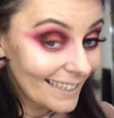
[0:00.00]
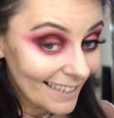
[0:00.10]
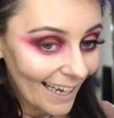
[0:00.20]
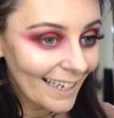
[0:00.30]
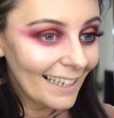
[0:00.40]

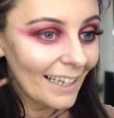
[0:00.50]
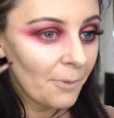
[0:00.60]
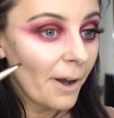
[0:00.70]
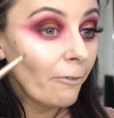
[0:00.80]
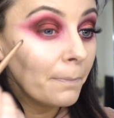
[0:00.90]
tiny little
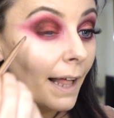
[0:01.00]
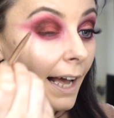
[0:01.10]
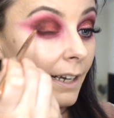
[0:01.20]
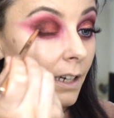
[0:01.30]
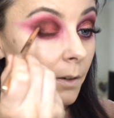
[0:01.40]
bit of
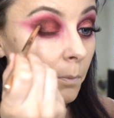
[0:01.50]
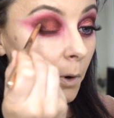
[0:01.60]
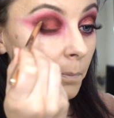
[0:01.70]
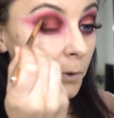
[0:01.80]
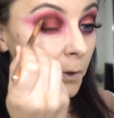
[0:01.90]
black, and what
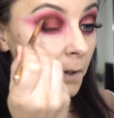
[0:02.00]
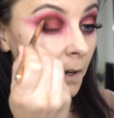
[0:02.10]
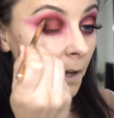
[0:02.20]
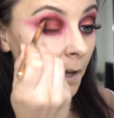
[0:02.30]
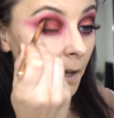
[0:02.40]
I'm doing
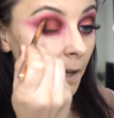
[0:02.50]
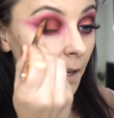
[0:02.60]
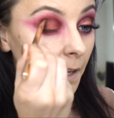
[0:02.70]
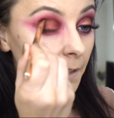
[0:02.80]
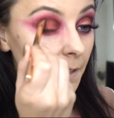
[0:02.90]

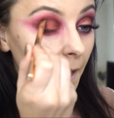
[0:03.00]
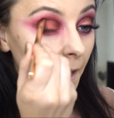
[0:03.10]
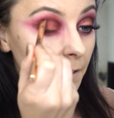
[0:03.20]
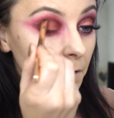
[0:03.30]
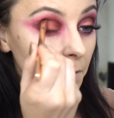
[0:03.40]
is I
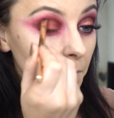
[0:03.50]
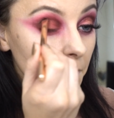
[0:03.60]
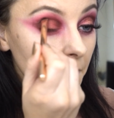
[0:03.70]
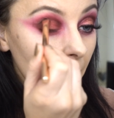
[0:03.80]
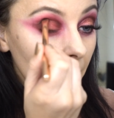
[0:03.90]
actually
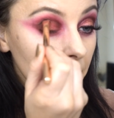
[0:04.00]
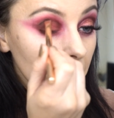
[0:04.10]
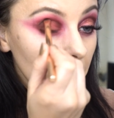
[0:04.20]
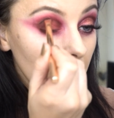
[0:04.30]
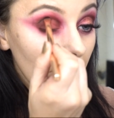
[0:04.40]
used that to
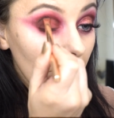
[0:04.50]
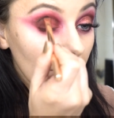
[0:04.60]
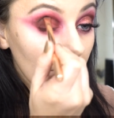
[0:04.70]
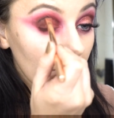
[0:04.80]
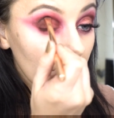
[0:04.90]
go right into
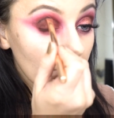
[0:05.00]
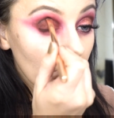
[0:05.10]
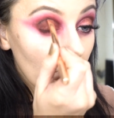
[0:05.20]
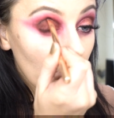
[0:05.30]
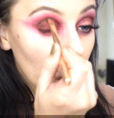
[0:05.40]
the crease.
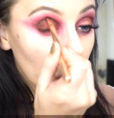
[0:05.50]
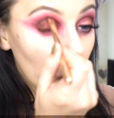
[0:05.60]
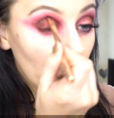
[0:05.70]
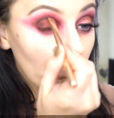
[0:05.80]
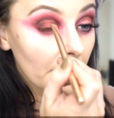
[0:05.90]

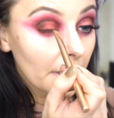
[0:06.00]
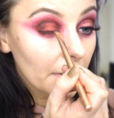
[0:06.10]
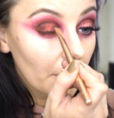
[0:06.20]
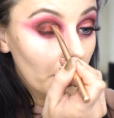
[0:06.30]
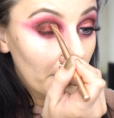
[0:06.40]
Probably
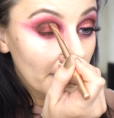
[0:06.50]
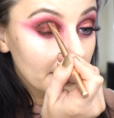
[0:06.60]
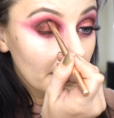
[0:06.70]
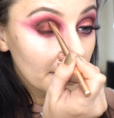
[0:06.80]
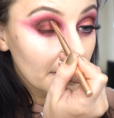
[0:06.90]
not the best
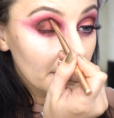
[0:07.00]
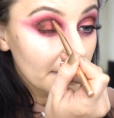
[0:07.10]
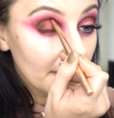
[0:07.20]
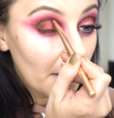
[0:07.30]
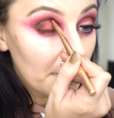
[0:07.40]
idea,
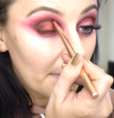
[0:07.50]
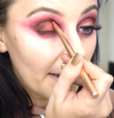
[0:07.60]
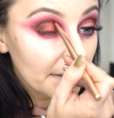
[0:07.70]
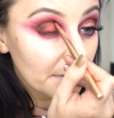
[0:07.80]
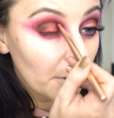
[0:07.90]
because that way why
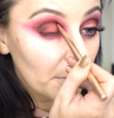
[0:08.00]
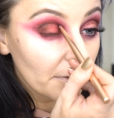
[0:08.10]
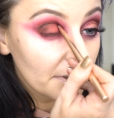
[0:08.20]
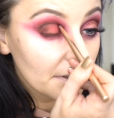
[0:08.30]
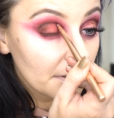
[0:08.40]
it's not
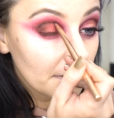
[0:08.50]
moving.